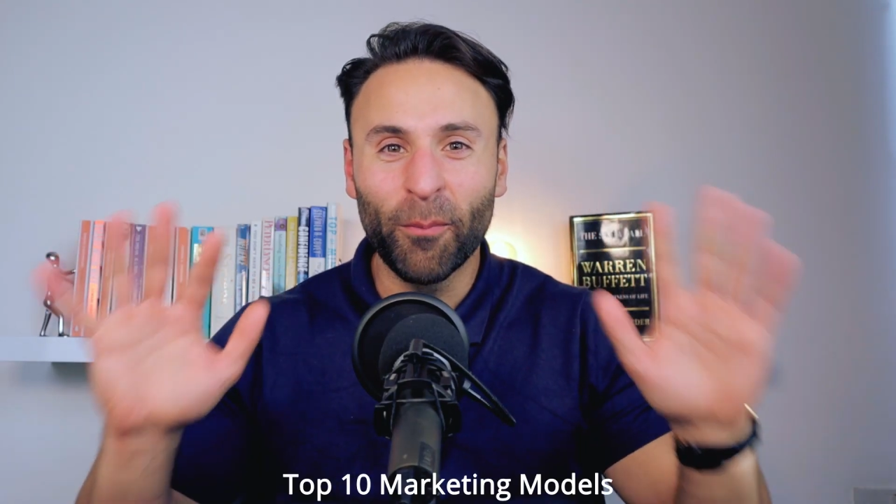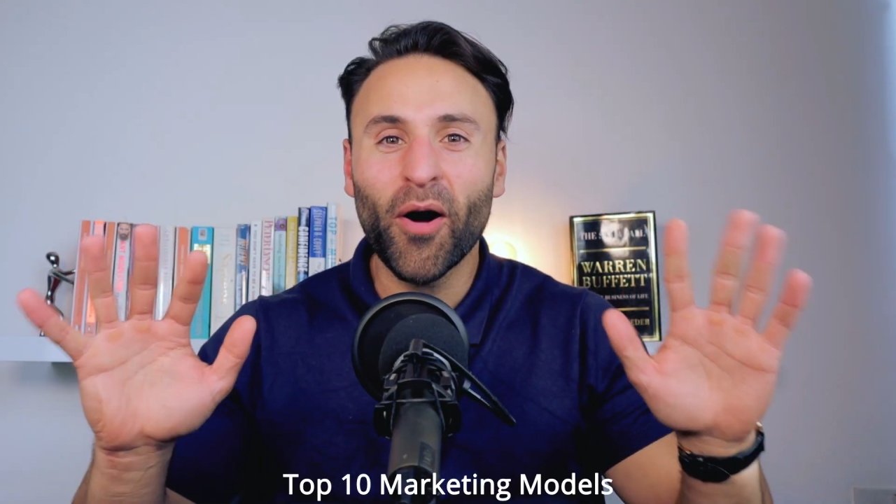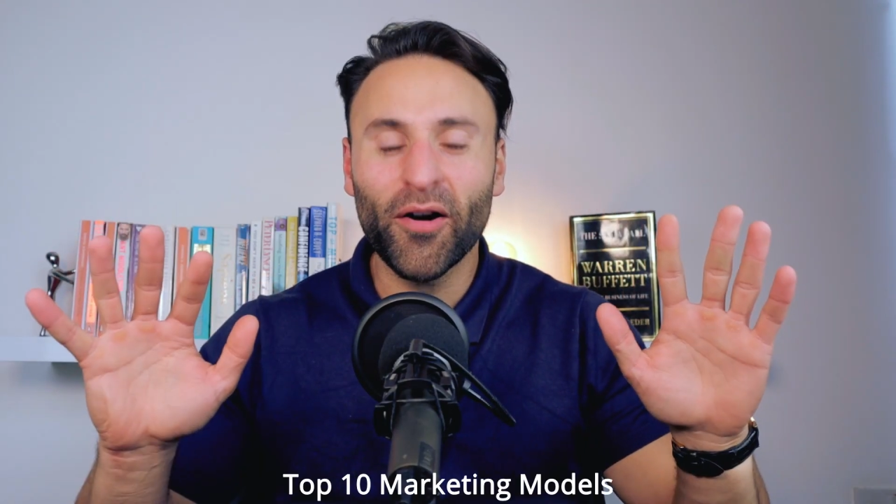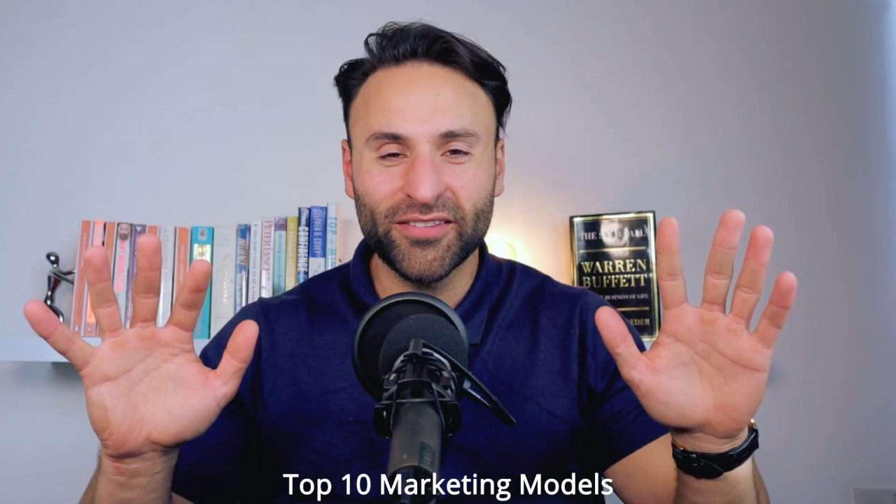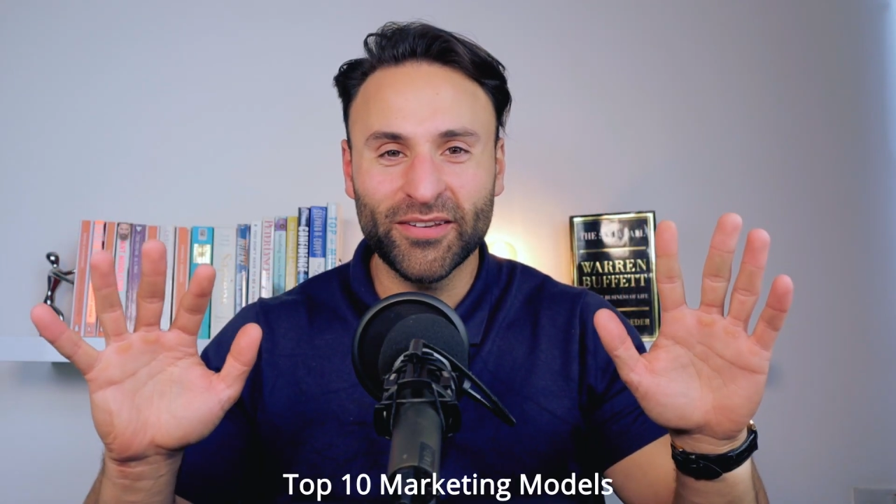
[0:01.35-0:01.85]

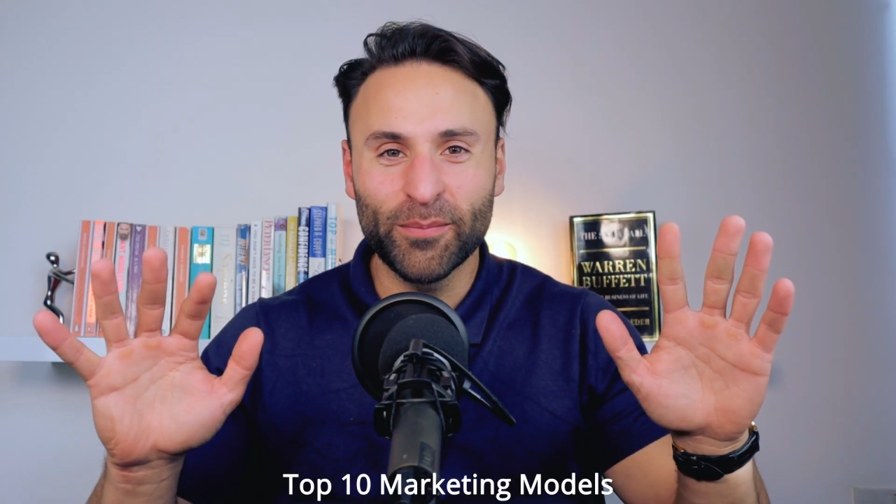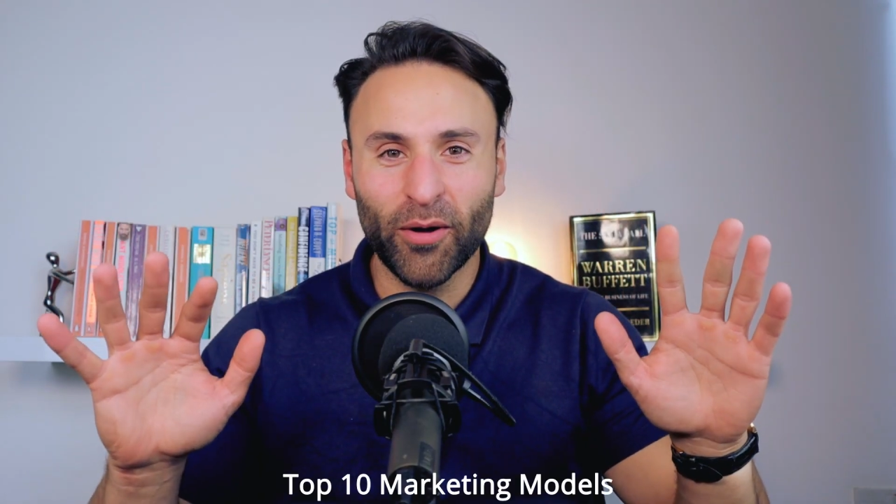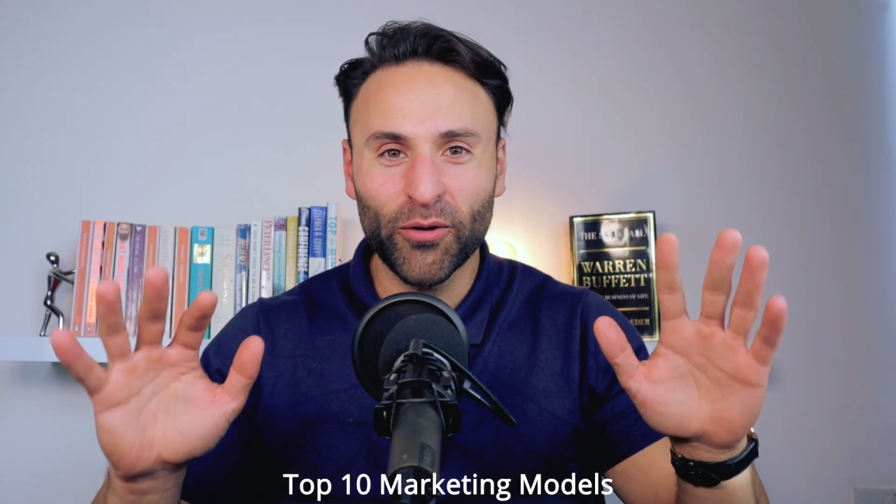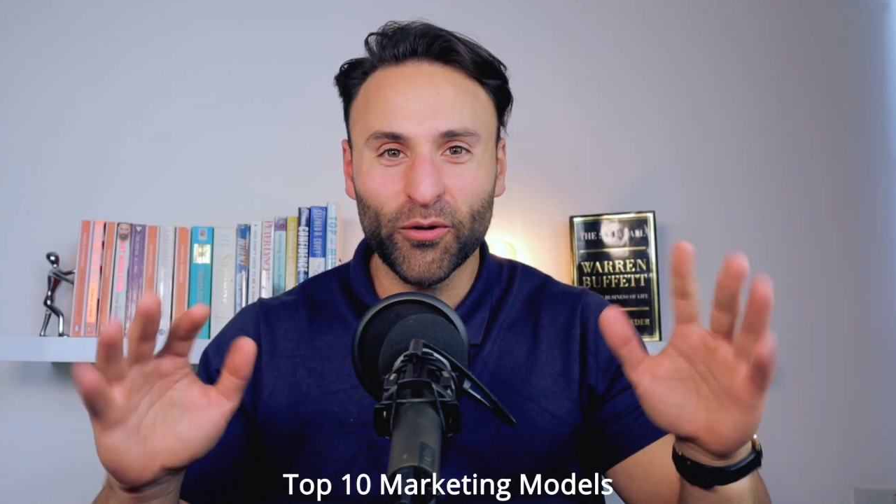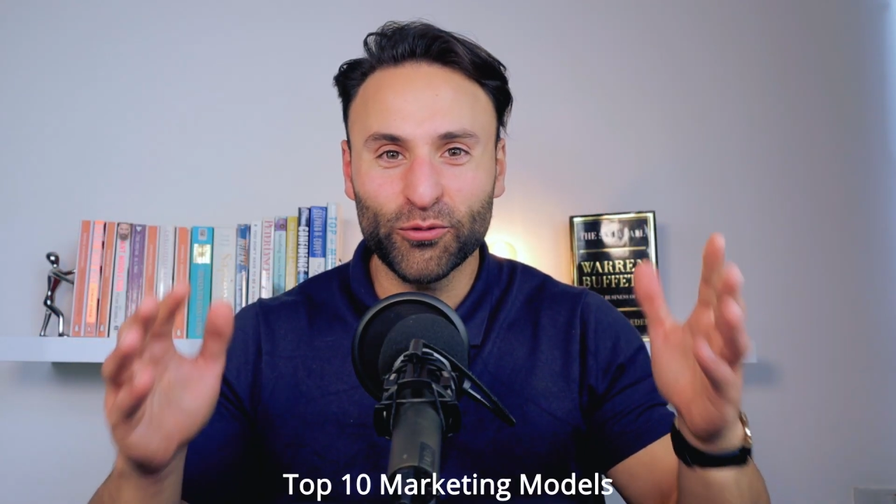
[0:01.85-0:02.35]
marketing
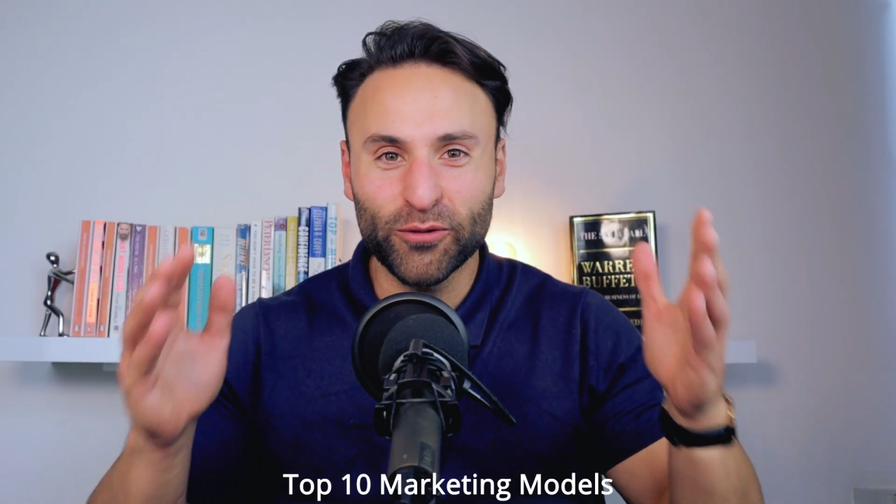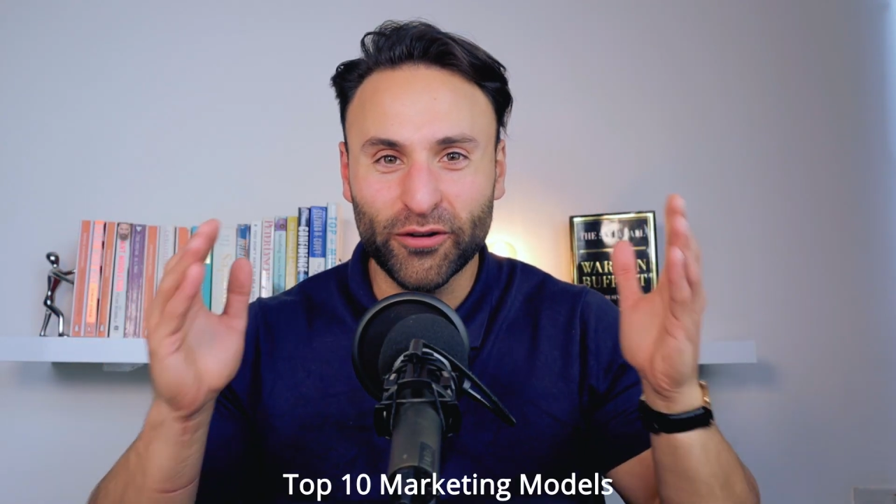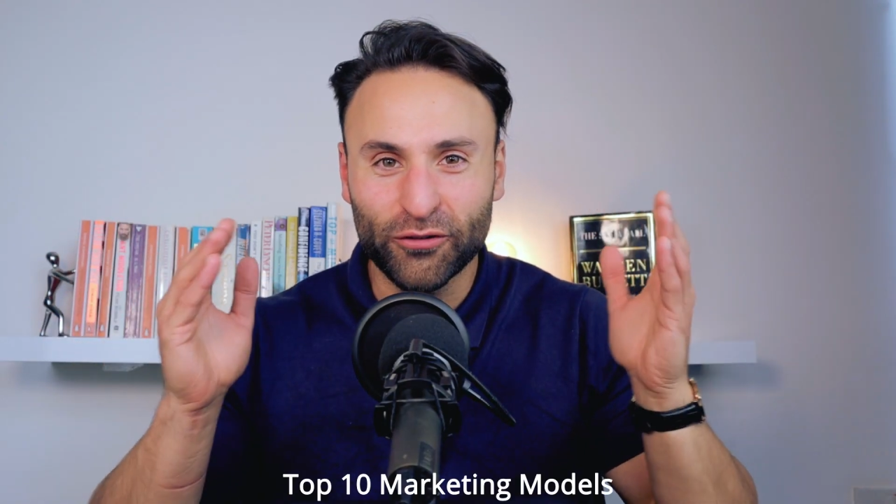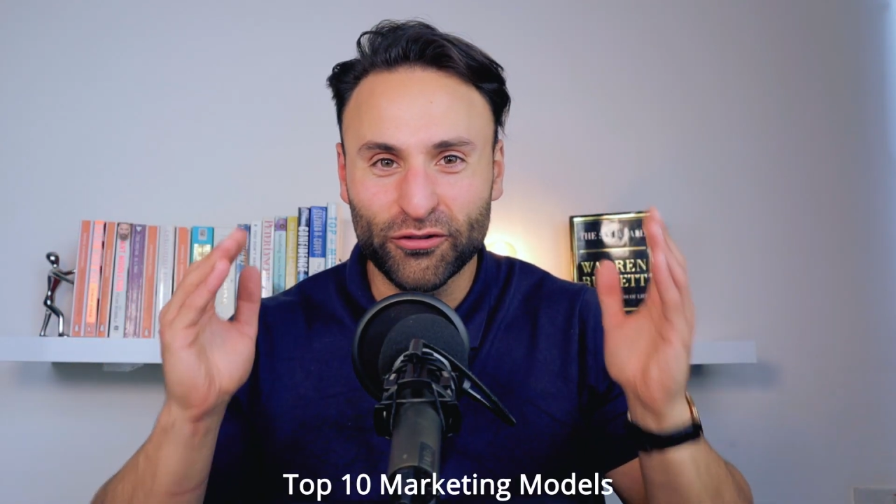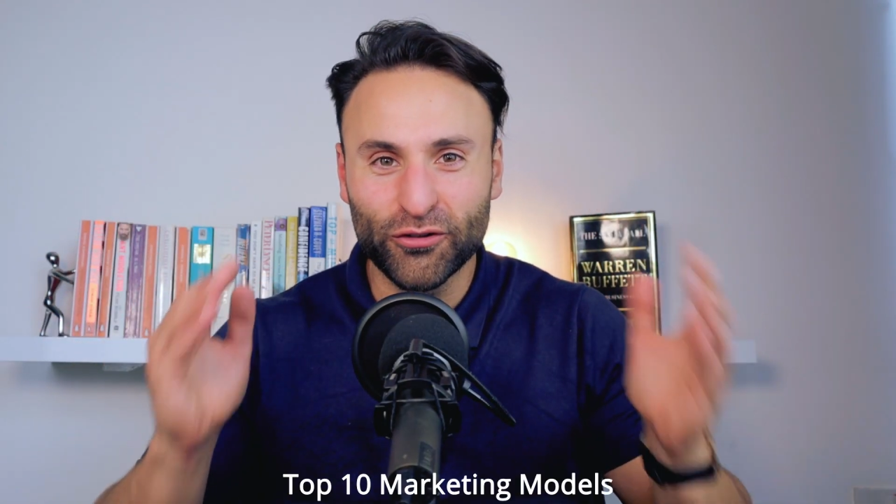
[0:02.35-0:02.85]
models which
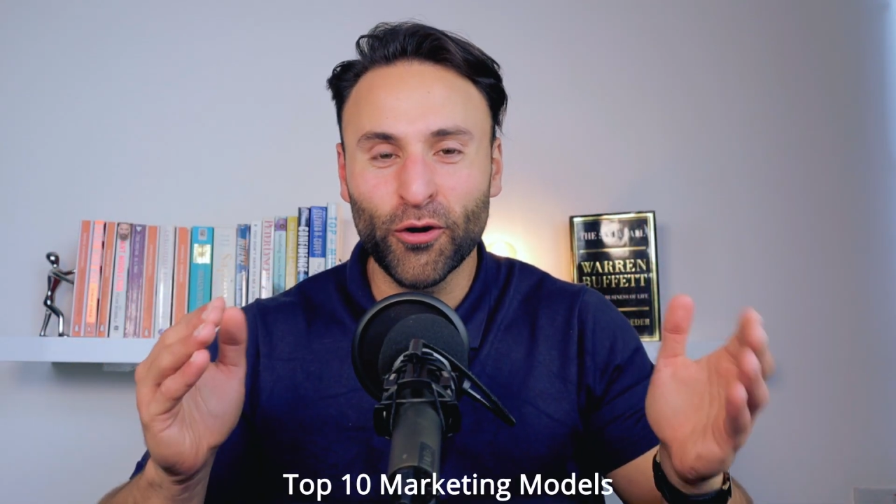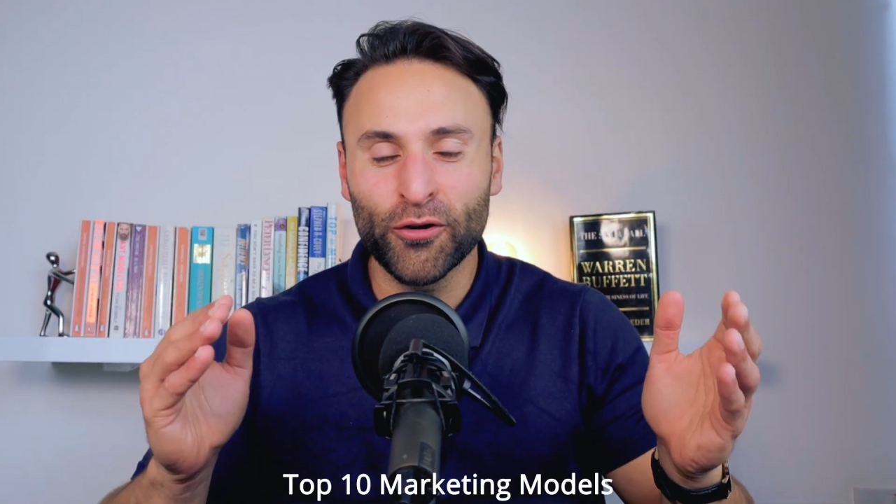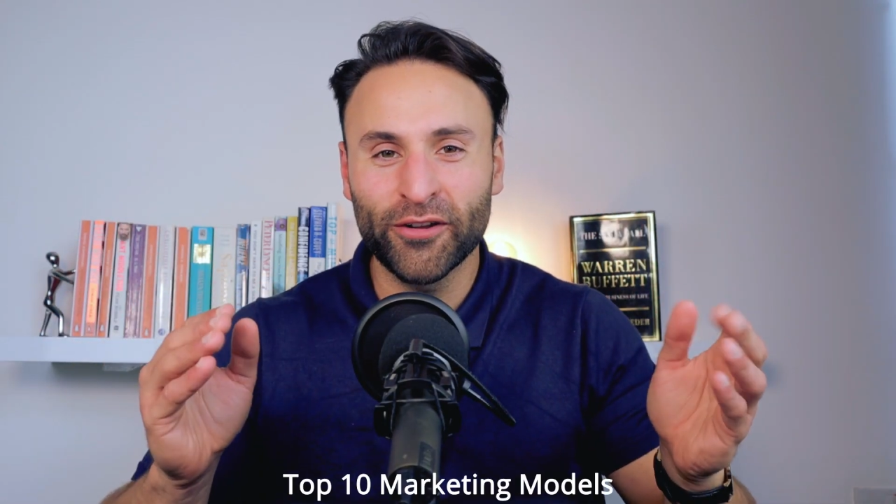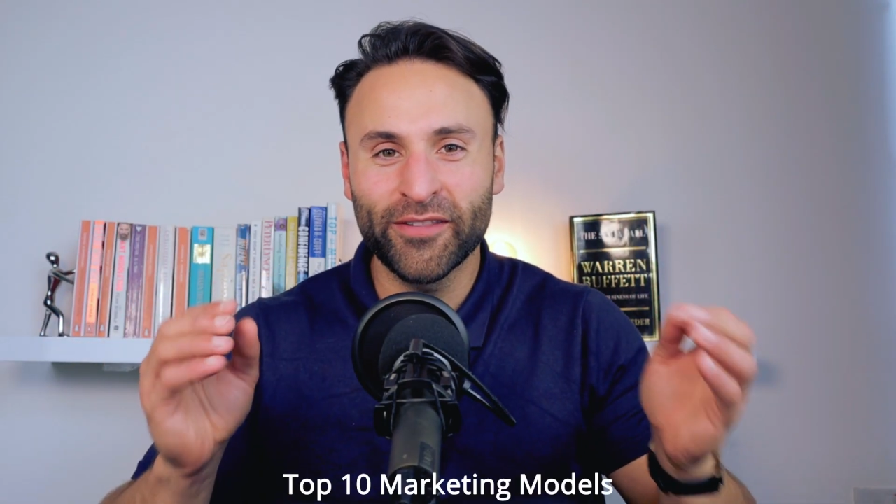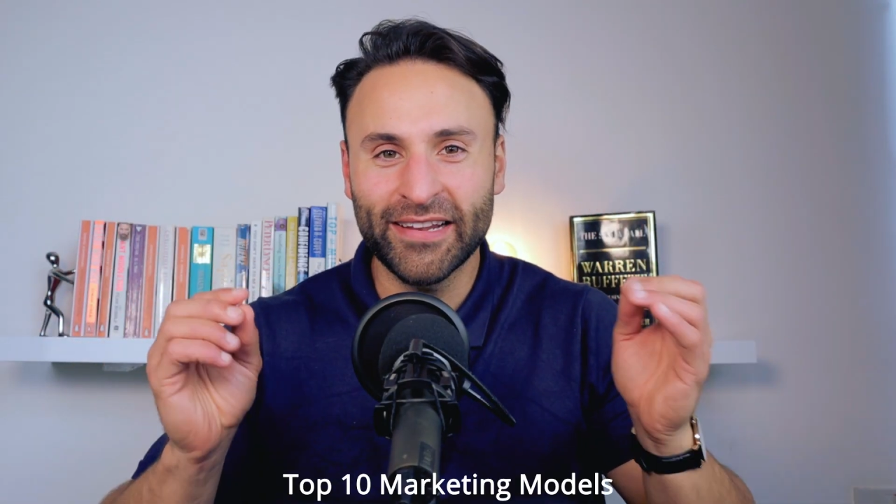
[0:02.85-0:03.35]
have stood